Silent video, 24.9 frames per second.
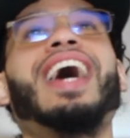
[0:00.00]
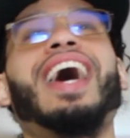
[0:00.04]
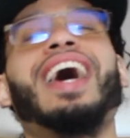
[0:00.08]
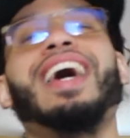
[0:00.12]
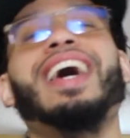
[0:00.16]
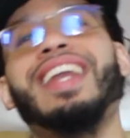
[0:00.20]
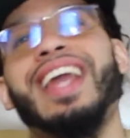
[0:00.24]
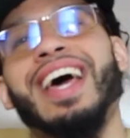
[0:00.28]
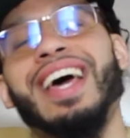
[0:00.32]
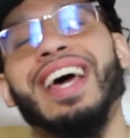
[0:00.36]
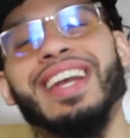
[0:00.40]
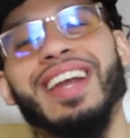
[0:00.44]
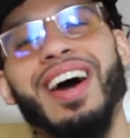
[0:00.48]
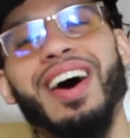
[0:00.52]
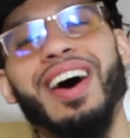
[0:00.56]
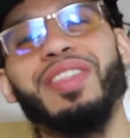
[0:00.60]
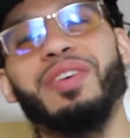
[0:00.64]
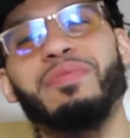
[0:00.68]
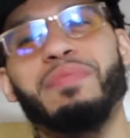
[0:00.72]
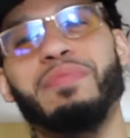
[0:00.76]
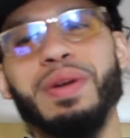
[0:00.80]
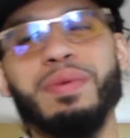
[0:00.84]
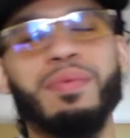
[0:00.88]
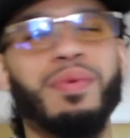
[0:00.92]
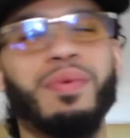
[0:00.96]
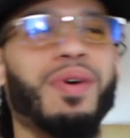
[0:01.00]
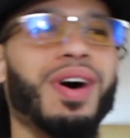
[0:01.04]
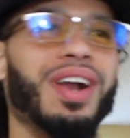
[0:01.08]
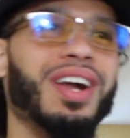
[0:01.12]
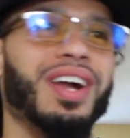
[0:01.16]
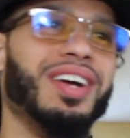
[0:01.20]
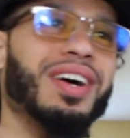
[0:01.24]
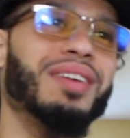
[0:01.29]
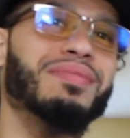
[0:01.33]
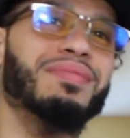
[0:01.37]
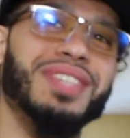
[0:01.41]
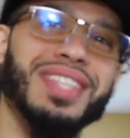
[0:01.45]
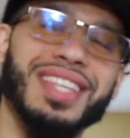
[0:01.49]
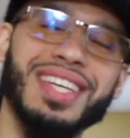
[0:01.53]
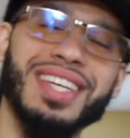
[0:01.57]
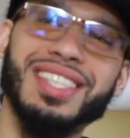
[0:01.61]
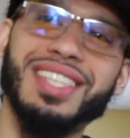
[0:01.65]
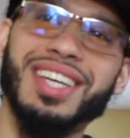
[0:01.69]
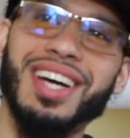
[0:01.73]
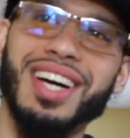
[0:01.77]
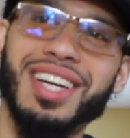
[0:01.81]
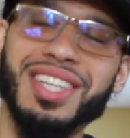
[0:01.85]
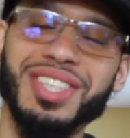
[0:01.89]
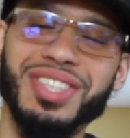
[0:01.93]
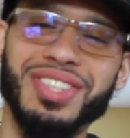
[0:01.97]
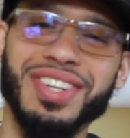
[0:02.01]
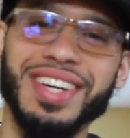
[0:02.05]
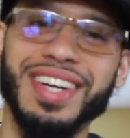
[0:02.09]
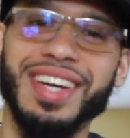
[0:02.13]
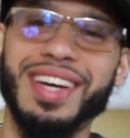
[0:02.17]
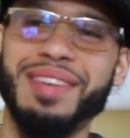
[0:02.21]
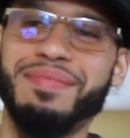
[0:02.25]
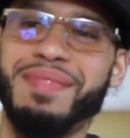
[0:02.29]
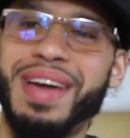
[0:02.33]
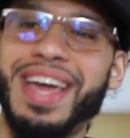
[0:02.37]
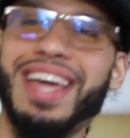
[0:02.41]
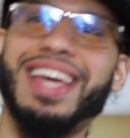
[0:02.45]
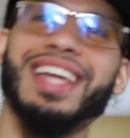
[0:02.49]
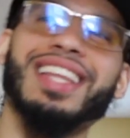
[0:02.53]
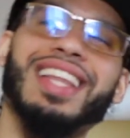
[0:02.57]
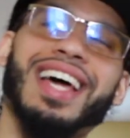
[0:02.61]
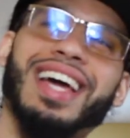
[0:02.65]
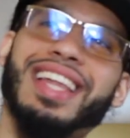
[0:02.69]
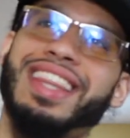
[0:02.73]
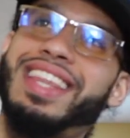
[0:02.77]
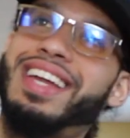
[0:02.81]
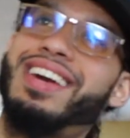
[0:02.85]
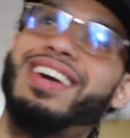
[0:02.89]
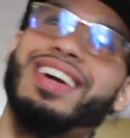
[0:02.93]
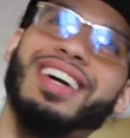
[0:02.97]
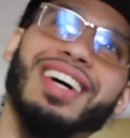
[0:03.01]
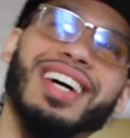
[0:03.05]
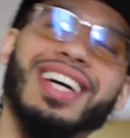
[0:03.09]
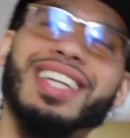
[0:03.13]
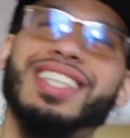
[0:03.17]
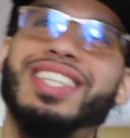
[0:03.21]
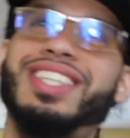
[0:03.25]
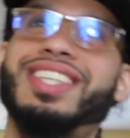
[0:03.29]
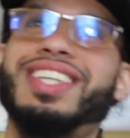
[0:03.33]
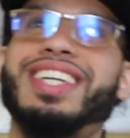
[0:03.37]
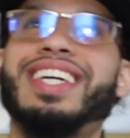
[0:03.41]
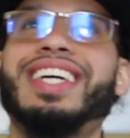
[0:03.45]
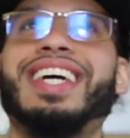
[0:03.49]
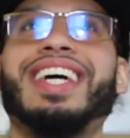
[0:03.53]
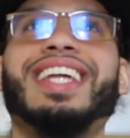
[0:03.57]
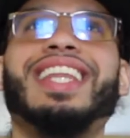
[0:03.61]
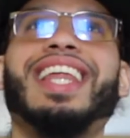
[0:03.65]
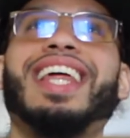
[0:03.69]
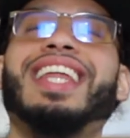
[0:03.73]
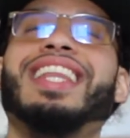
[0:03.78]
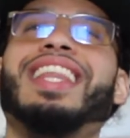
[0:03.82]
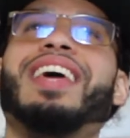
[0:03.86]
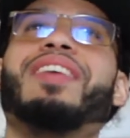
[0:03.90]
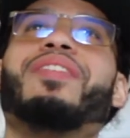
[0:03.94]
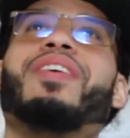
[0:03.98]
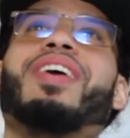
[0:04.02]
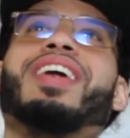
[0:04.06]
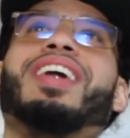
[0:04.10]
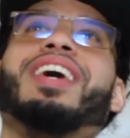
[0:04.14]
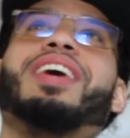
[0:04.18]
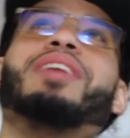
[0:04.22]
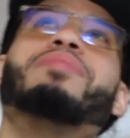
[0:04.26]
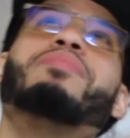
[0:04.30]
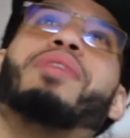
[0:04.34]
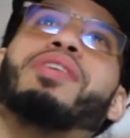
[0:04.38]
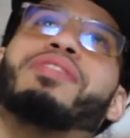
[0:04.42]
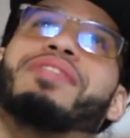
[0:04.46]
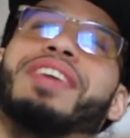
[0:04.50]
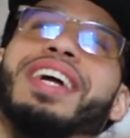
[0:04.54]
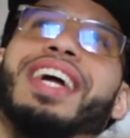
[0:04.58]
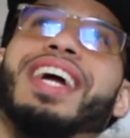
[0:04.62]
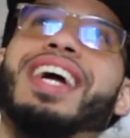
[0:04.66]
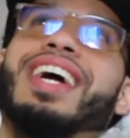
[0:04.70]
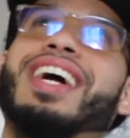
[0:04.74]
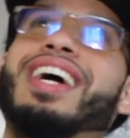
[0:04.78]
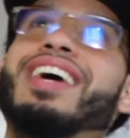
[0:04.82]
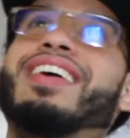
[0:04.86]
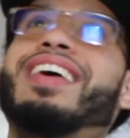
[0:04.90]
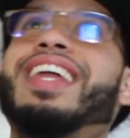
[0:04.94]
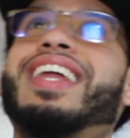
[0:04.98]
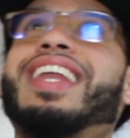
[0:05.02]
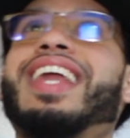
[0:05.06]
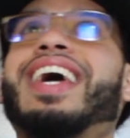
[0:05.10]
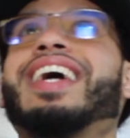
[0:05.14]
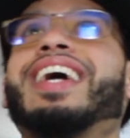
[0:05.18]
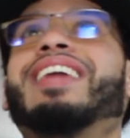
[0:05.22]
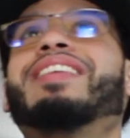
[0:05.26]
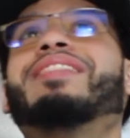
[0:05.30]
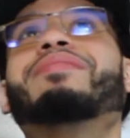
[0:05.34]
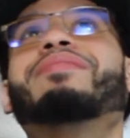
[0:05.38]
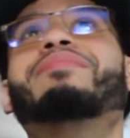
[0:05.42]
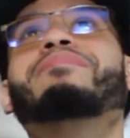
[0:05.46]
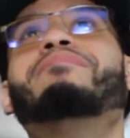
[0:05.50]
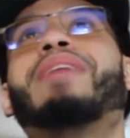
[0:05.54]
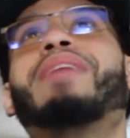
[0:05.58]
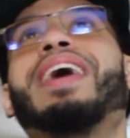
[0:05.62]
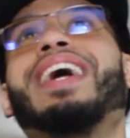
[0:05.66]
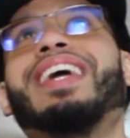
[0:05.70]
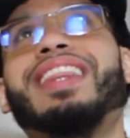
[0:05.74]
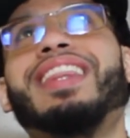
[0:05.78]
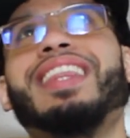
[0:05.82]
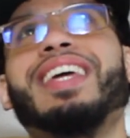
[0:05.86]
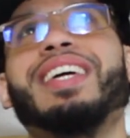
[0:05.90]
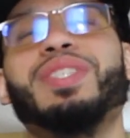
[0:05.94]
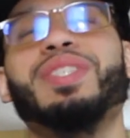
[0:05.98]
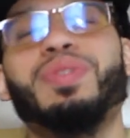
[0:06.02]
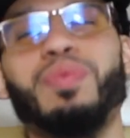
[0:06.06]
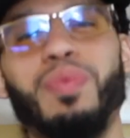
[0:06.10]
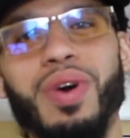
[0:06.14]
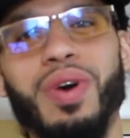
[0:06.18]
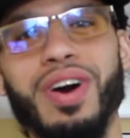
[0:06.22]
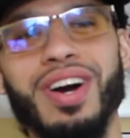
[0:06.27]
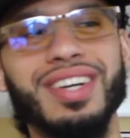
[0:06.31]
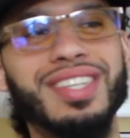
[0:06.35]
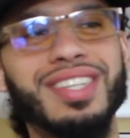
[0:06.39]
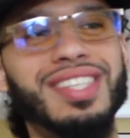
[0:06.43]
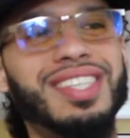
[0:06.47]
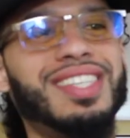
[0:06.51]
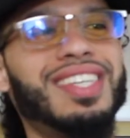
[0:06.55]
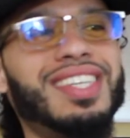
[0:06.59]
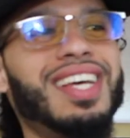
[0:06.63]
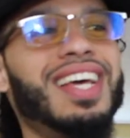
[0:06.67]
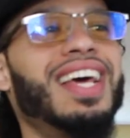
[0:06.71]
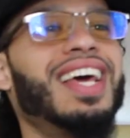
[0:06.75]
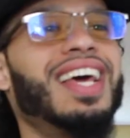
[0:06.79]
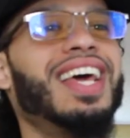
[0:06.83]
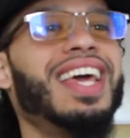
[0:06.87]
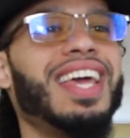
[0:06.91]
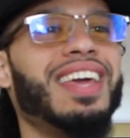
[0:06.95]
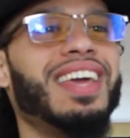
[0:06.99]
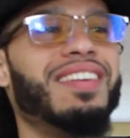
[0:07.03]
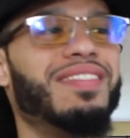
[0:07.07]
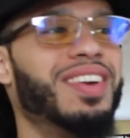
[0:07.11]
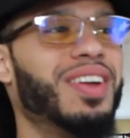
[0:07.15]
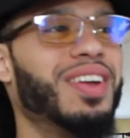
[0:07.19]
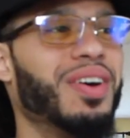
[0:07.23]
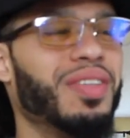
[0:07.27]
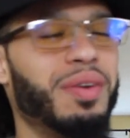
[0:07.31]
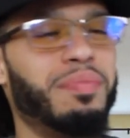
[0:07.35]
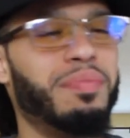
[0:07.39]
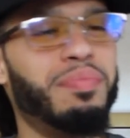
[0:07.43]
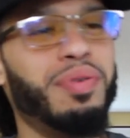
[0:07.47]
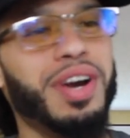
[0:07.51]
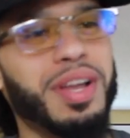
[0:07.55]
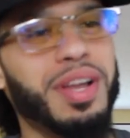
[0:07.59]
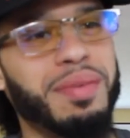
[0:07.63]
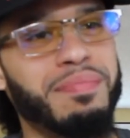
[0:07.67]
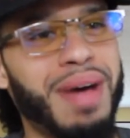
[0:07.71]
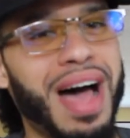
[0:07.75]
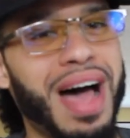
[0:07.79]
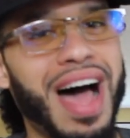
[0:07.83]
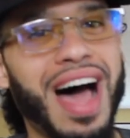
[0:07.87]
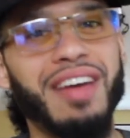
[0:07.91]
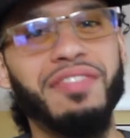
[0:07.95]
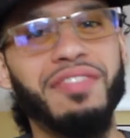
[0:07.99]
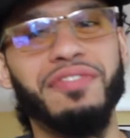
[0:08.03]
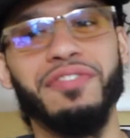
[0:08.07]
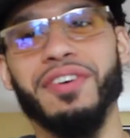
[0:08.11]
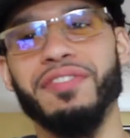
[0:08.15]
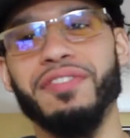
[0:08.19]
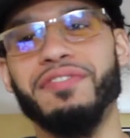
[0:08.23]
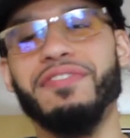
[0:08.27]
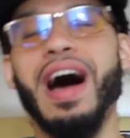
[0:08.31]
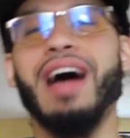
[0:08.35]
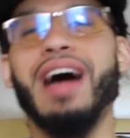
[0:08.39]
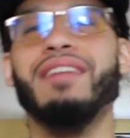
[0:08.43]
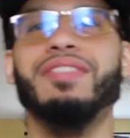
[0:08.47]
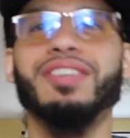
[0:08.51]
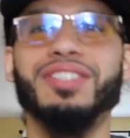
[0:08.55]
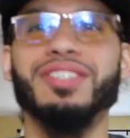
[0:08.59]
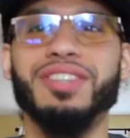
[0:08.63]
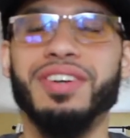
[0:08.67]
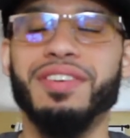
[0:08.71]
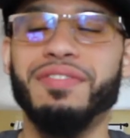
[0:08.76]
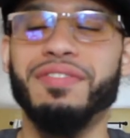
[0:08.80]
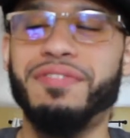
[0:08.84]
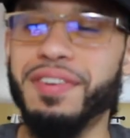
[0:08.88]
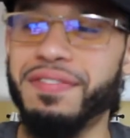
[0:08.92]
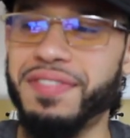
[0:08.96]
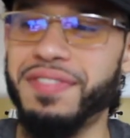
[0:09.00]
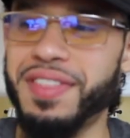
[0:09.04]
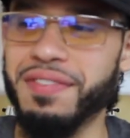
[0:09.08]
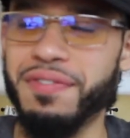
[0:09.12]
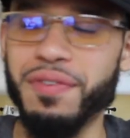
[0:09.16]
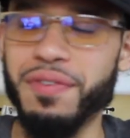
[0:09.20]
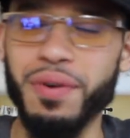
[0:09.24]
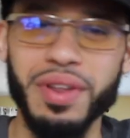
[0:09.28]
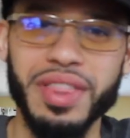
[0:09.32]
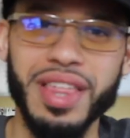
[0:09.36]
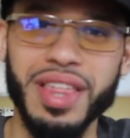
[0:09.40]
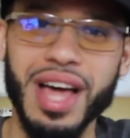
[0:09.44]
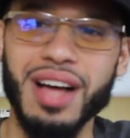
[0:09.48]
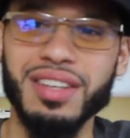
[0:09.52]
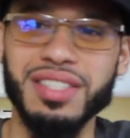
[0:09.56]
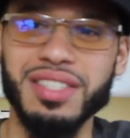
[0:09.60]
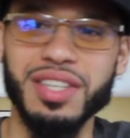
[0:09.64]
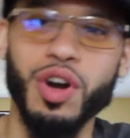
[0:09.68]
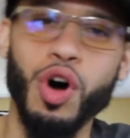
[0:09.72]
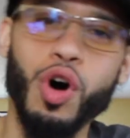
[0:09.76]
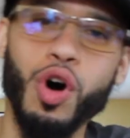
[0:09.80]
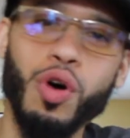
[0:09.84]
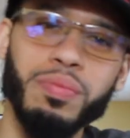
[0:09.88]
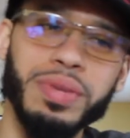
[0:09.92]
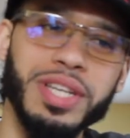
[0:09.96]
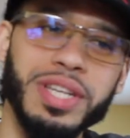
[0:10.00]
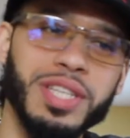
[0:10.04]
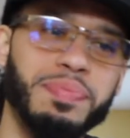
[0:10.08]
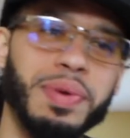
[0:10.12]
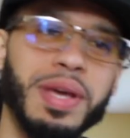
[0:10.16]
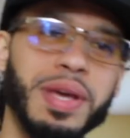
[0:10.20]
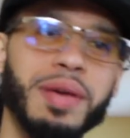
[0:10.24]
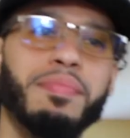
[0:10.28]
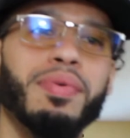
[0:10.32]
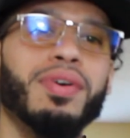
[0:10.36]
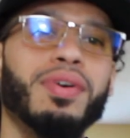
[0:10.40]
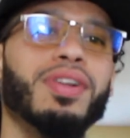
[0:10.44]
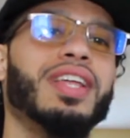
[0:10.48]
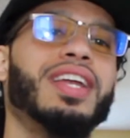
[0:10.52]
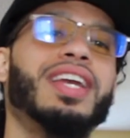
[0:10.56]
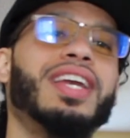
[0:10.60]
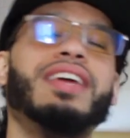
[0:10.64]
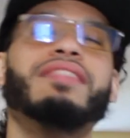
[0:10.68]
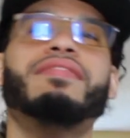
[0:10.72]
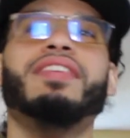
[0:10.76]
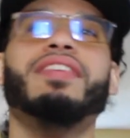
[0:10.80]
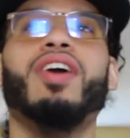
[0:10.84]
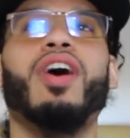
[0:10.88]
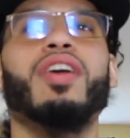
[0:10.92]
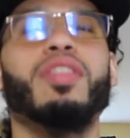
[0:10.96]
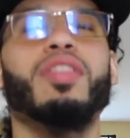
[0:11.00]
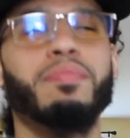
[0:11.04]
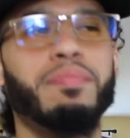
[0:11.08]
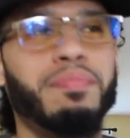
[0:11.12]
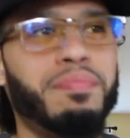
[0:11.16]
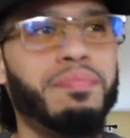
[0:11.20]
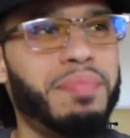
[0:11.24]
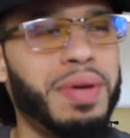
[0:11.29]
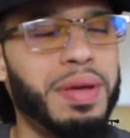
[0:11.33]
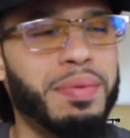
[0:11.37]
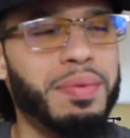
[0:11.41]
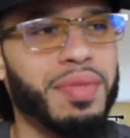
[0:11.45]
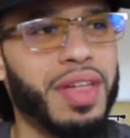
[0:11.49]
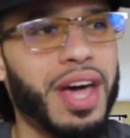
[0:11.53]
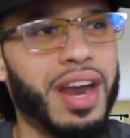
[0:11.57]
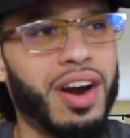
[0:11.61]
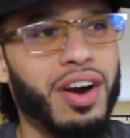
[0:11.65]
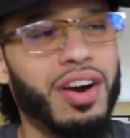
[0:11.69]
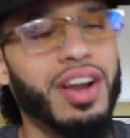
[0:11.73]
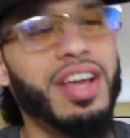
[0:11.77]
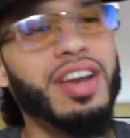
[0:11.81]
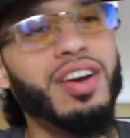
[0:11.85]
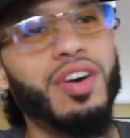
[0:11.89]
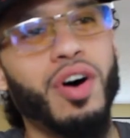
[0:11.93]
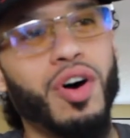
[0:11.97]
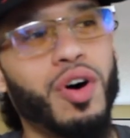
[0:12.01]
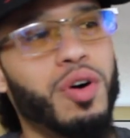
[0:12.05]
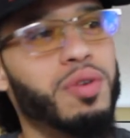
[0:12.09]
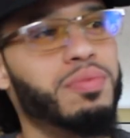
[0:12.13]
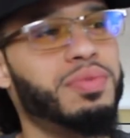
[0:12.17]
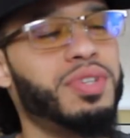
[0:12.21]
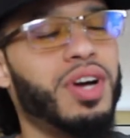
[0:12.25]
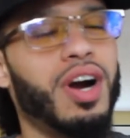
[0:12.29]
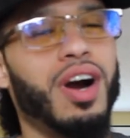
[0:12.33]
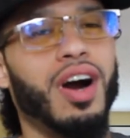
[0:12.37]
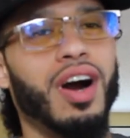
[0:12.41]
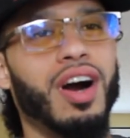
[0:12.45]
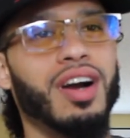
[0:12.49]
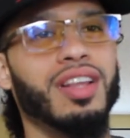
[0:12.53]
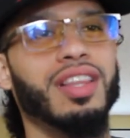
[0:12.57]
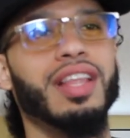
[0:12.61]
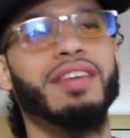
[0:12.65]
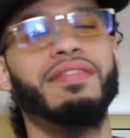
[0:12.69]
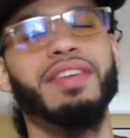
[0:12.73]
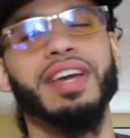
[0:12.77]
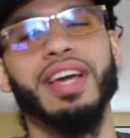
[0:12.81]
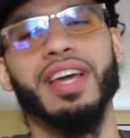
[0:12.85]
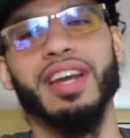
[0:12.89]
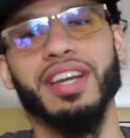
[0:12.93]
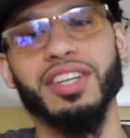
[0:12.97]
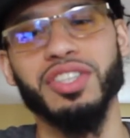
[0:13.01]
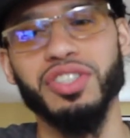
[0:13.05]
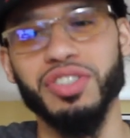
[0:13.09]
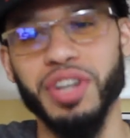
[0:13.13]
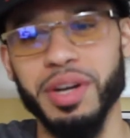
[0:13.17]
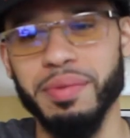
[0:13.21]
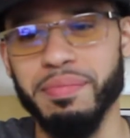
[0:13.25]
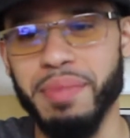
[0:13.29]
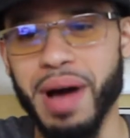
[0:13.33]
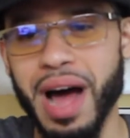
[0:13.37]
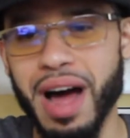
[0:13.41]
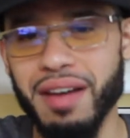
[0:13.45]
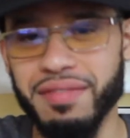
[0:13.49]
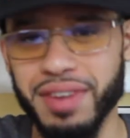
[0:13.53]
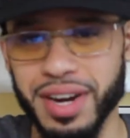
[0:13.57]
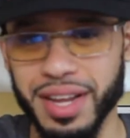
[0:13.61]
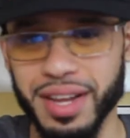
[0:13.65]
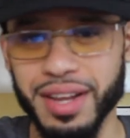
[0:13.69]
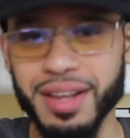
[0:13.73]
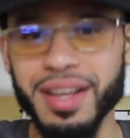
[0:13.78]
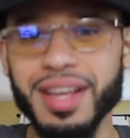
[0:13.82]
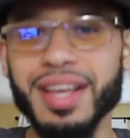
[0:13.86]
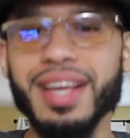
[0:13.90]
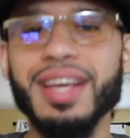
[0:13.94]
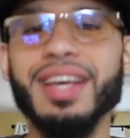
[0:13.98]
And other people want to come to this country and make it like their country, and they want to come over here and make things worse, even though they're pretty bad for 554,000 homeless people, and even all the people that are in homes are living in extreme poverty.